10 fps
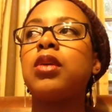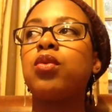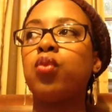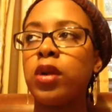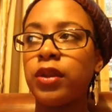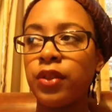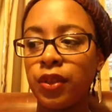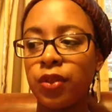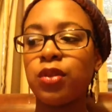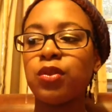one of
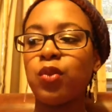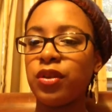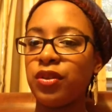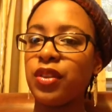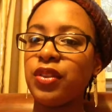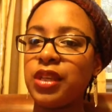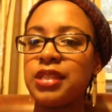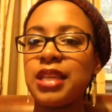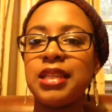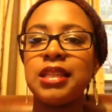the
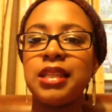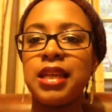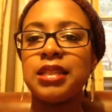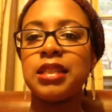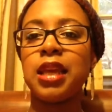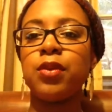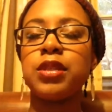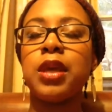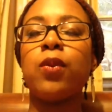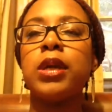things I did last night
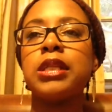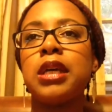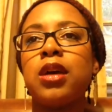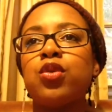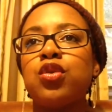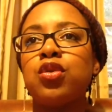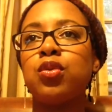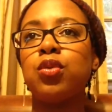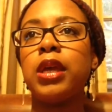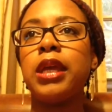was I went out to